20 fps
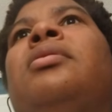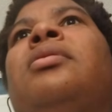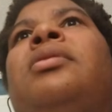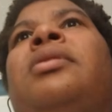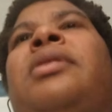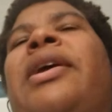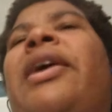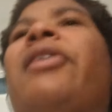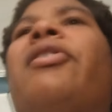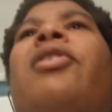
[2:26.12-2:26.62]

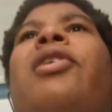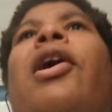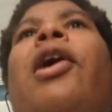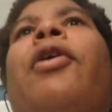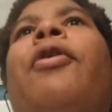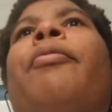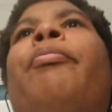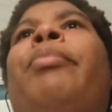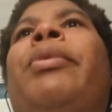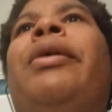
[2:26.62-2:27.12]
they're
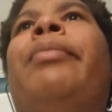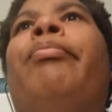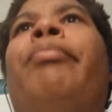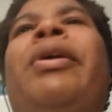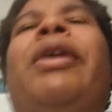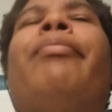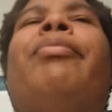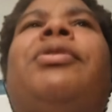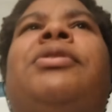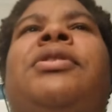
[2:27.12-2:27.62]
cult
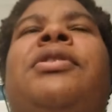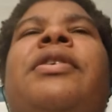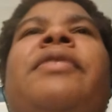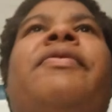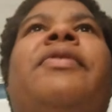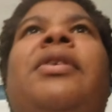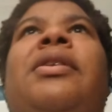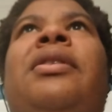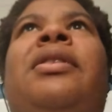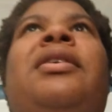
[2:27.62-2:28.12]
members
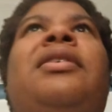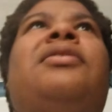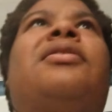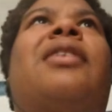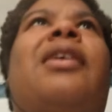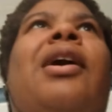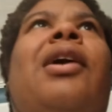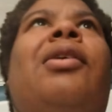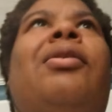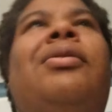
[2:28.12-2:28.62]
of this
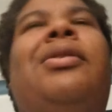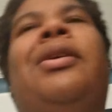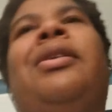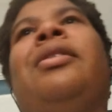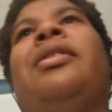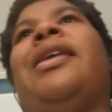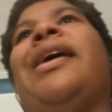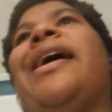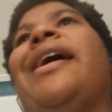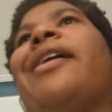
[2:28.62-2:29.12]
cult
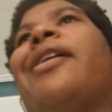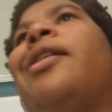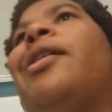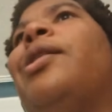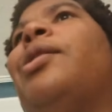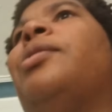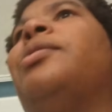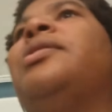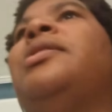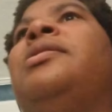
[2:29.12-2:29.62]
and that
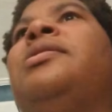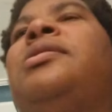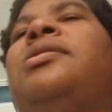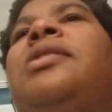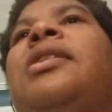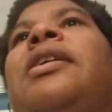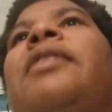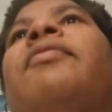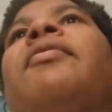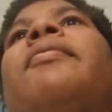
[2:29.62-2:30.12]
cult and
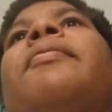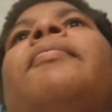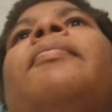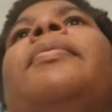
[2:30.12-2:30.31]
stuff.